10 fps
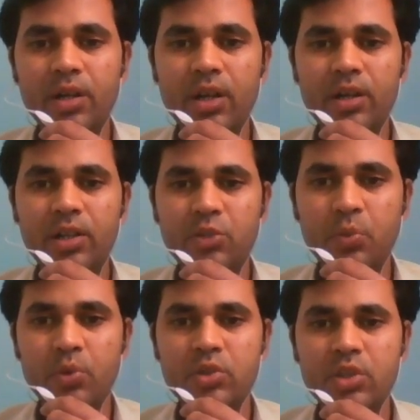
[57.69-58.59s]
and
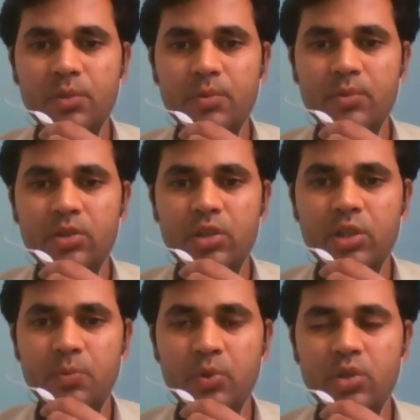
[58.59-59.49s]

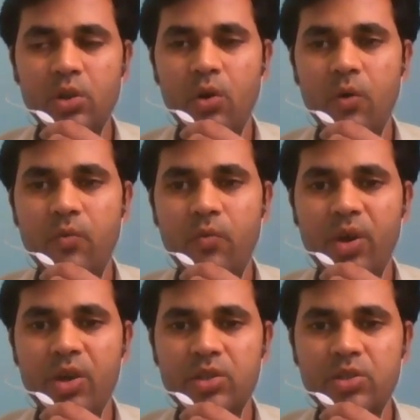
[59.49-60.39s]
disposal of
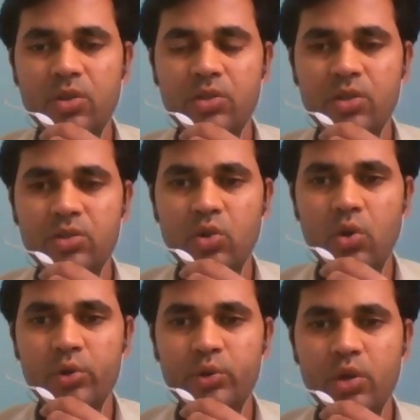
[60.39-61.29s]
waste is also